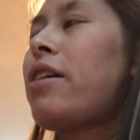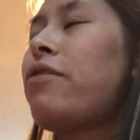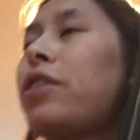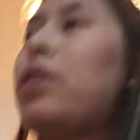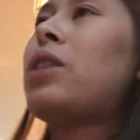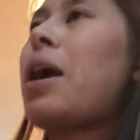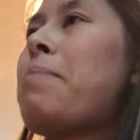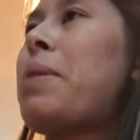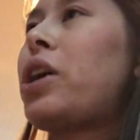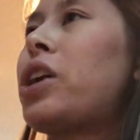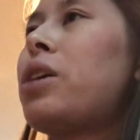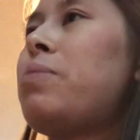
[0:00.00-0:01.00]
feel a lot
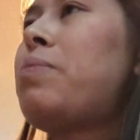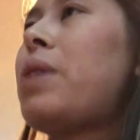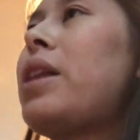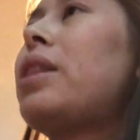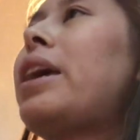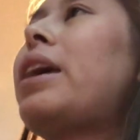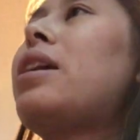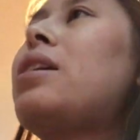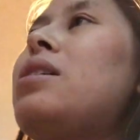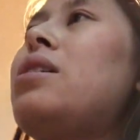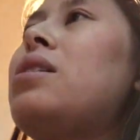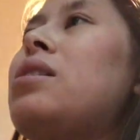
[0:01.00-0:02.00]
better, but like,
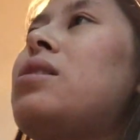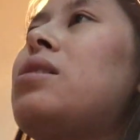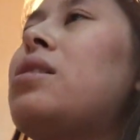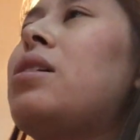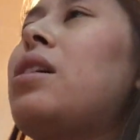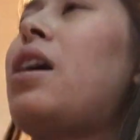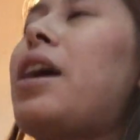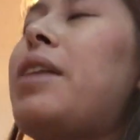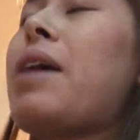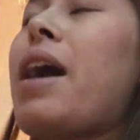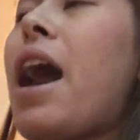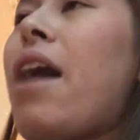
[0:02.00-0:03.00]
God,
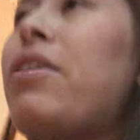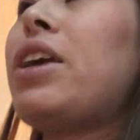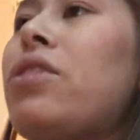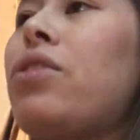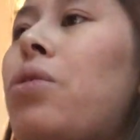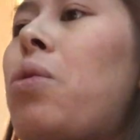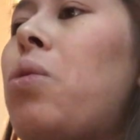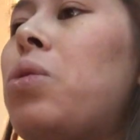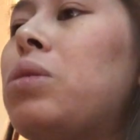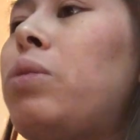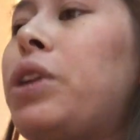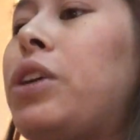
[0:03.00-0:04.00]
having the
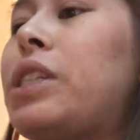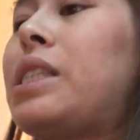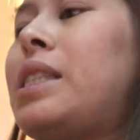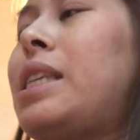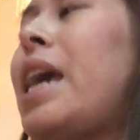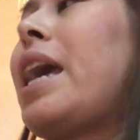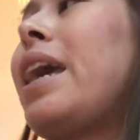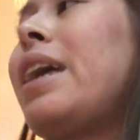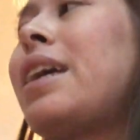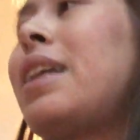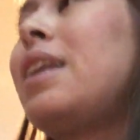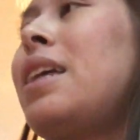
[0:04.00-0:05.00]
cold when you're
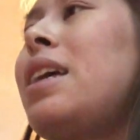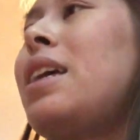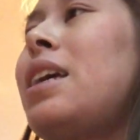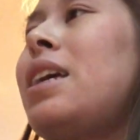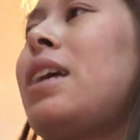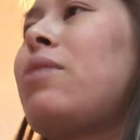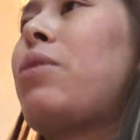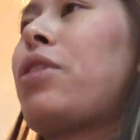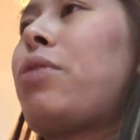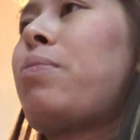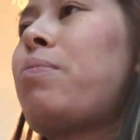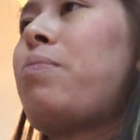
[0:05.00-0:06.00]
sick
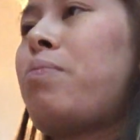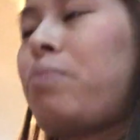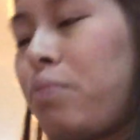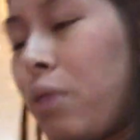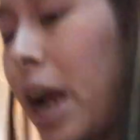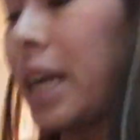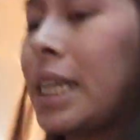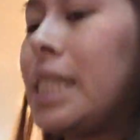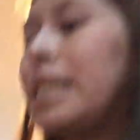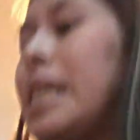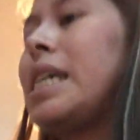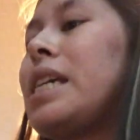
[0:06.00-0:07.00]
with
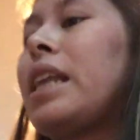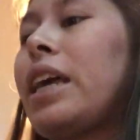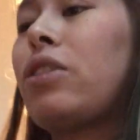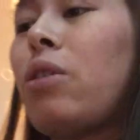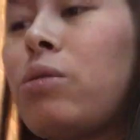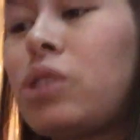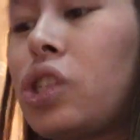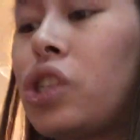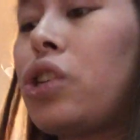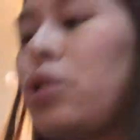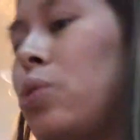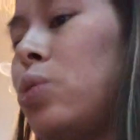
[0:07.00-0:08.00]
pregnancy, like those
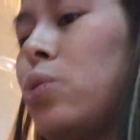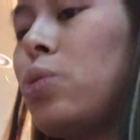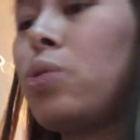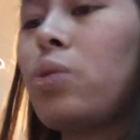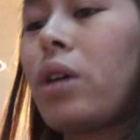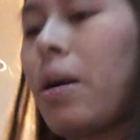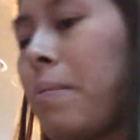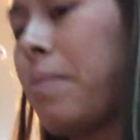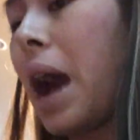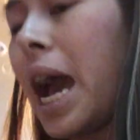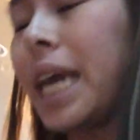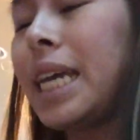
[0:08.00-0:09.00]
two
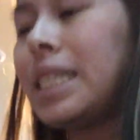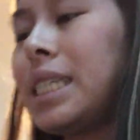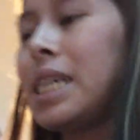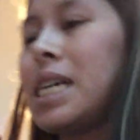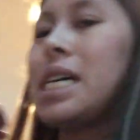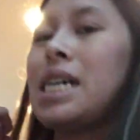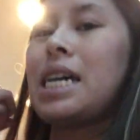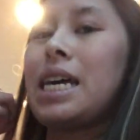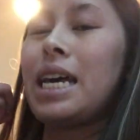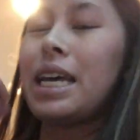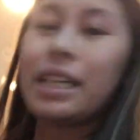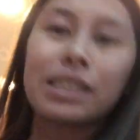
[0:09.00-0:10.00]
combined,
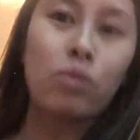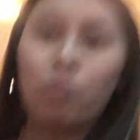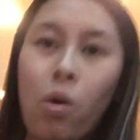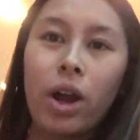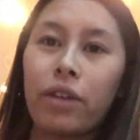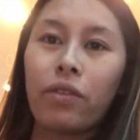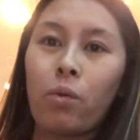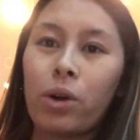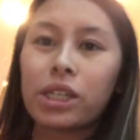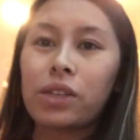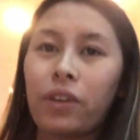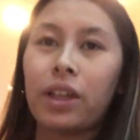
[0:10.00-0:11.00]
it is one of the
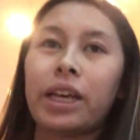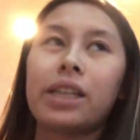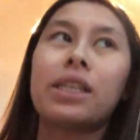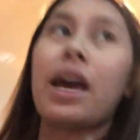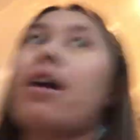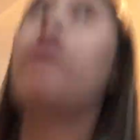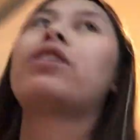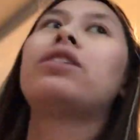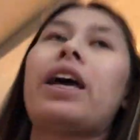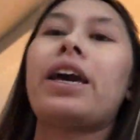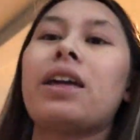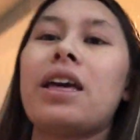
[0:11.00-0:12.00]
worst feelings ever.
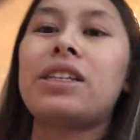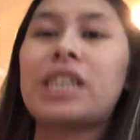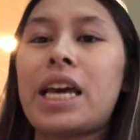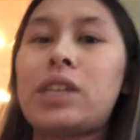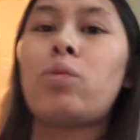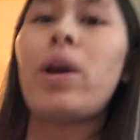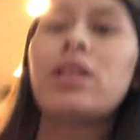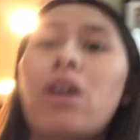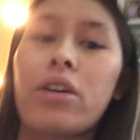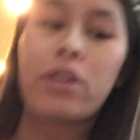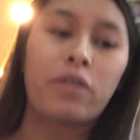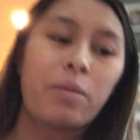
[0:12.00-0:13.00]
Like, it takes way
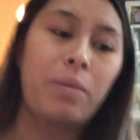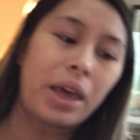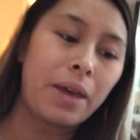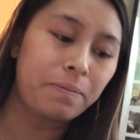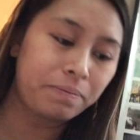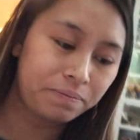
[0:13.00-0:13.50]
longer for me